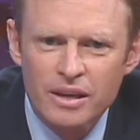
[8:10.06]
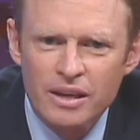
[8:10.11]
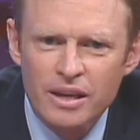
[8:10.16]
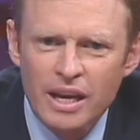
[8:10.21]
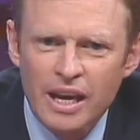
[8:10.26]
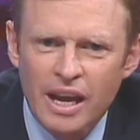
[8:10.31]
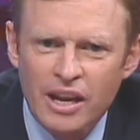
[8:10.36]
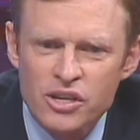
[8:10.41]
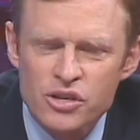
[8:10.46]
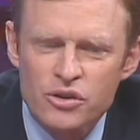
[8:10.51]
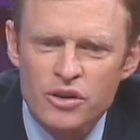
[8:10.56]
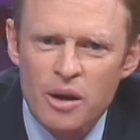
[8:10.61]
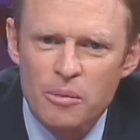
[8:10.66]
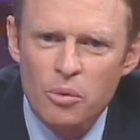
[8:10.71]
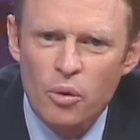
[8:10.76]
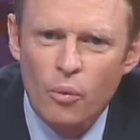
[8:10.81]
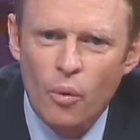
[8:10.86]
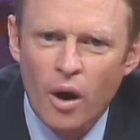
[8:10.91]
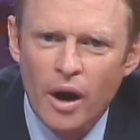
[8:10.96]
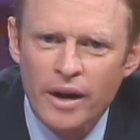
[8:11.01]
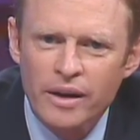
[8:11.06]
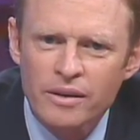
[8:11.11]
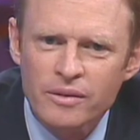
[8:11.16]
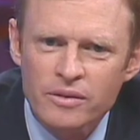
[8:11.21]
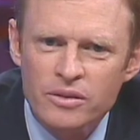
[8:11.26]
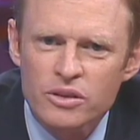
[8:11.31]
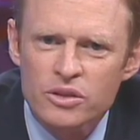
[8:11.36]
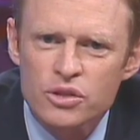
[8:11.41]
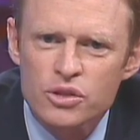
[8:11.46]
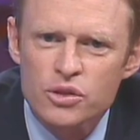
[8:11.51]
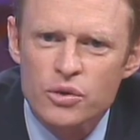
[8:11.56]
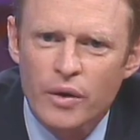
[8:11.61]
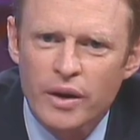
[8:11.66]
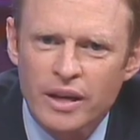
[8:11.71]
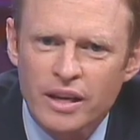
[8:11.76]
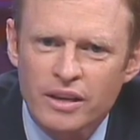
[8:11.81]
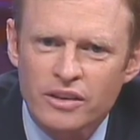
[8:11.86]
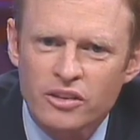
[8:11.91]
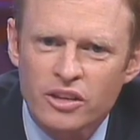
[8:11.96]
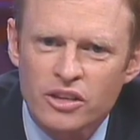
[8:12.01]
Answer number one,
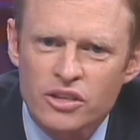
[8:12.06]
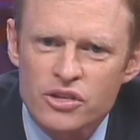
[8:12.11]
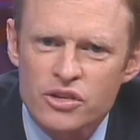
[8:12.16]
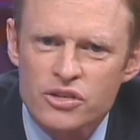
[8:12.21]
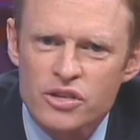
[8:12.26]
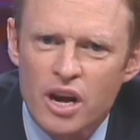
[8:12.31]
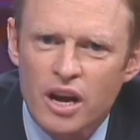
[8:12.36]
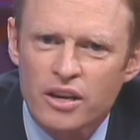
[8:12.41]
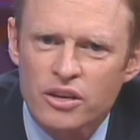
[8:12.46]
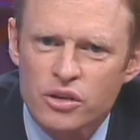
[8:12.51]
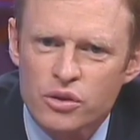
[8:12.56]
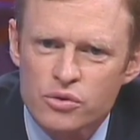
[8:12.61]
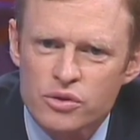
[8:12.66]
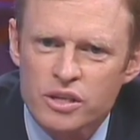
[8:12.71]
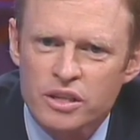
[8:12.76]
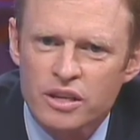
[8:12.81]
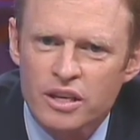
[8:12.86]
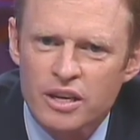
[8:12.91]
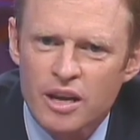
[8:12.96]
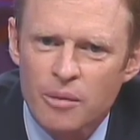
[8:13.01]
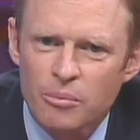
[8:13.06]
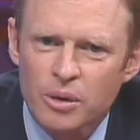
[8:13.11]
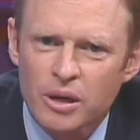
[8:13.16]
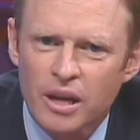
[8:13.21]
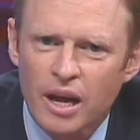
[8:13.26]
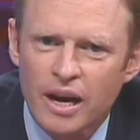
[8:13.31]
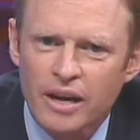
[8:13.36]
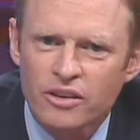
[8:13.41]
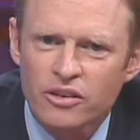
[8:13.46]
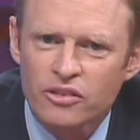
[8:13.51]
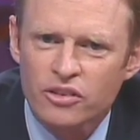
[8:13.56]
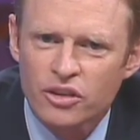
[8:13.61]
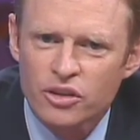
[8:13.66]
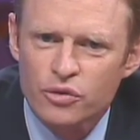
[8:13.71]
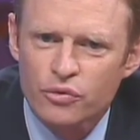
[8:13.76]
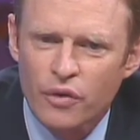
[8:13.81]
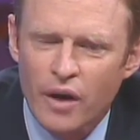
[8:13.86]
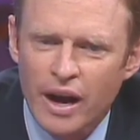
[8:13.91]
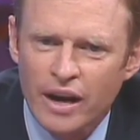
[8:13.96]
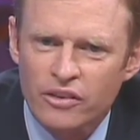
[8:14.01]
training teachers on using the number line to teach
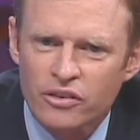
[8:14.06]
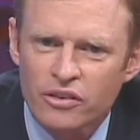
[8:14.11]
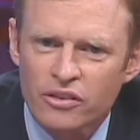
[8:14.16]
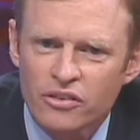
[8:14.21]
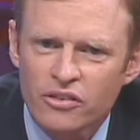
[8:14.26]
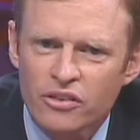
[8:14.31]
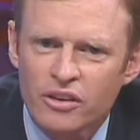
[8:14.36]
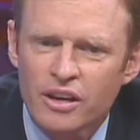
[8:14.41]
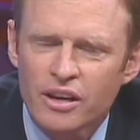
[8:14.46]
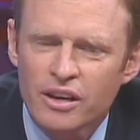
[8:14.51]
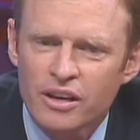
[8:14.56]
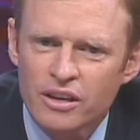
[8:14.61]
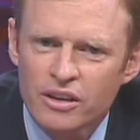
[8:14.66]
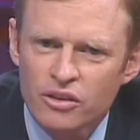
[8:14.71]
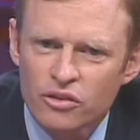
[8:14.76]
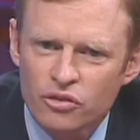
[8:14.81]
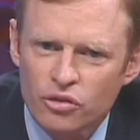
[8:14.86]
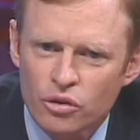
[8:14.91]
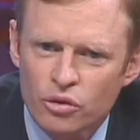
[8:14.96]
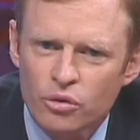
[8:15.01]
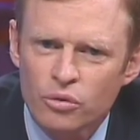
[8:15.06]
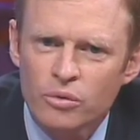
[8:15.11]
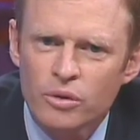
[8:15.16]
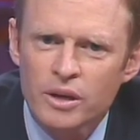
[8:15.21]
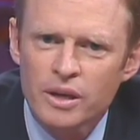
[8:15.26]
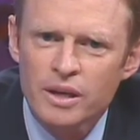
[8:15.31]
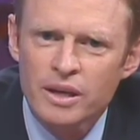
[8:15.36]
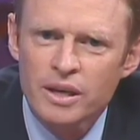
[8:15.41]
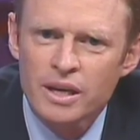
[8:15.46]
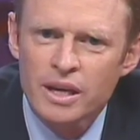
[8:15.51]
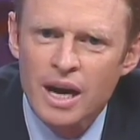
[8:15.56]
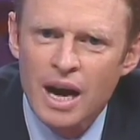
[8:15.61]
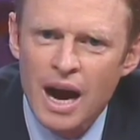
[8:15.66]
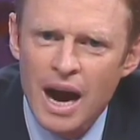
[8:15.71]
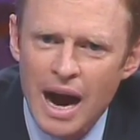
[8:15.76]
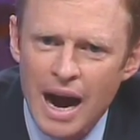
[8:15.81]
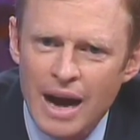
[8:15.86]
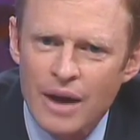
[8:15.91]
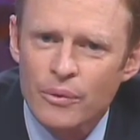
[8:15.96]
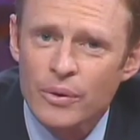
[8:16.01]
fractions. Two,
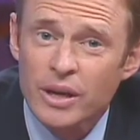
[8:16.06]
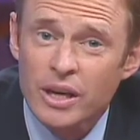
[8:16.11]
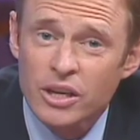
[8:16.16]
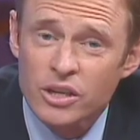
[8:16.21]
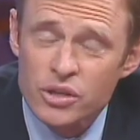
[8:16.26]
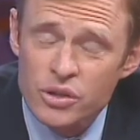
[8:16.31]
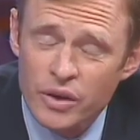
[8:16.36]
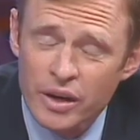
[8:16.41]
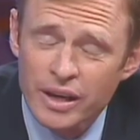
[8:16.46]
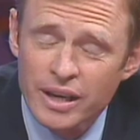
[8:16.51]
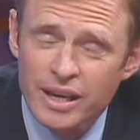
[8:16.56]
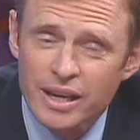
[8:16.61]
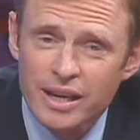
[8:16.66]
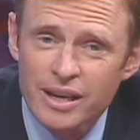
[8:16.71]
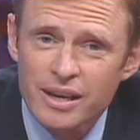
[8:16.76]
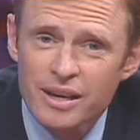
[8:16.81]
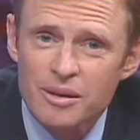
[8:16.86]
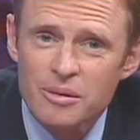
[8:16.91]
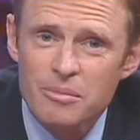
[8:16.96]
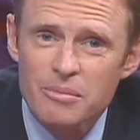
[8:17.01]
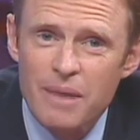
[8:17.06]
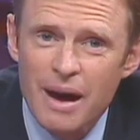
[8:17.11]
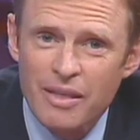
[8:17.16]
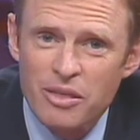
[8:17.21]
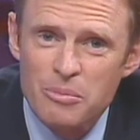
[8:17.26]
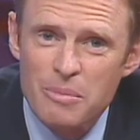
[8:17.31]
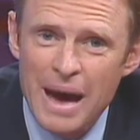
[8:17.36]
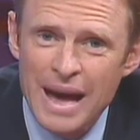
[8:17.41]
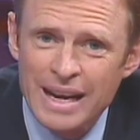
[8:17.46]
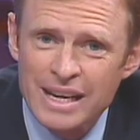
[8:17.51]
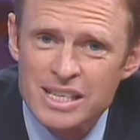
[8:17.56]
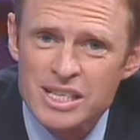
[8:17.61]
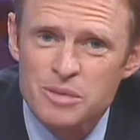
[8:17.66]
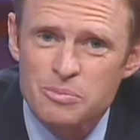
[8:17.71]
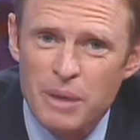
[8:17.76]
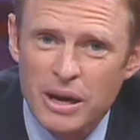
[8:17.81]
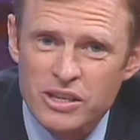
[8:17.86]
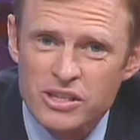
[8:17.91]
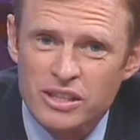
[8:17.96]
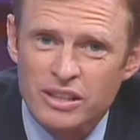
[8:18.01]
hiring and training mathematics
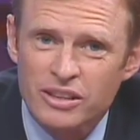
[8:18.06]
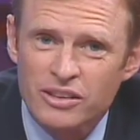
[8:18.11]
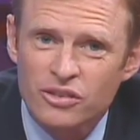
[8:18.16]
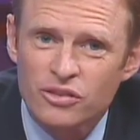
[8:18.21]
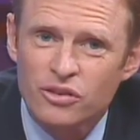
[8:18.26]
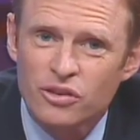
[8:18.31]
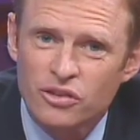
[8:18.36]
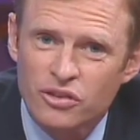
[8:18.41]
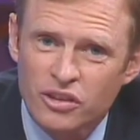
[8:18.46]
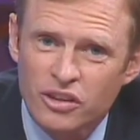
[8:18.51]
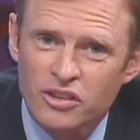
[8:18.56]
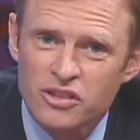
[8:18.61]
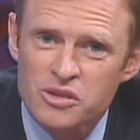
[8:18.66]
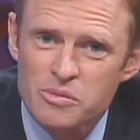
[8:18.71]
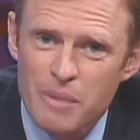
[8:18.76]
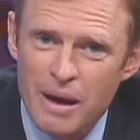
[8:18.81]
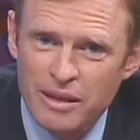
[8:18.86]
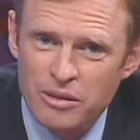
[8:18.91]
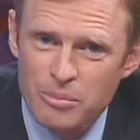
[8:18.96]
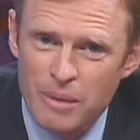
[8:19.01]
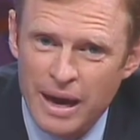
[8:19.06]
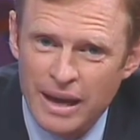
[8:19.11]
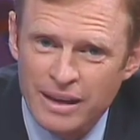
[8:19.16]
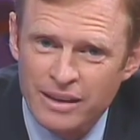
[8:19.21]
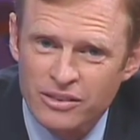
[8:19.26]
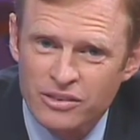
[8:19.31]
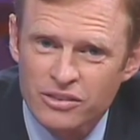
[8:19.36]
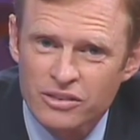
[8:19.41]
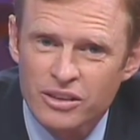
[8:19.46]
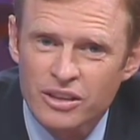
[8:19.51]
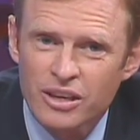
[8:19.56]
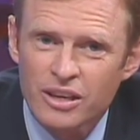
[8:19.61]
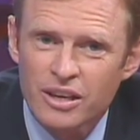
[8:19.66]
specialists to teach mathematics.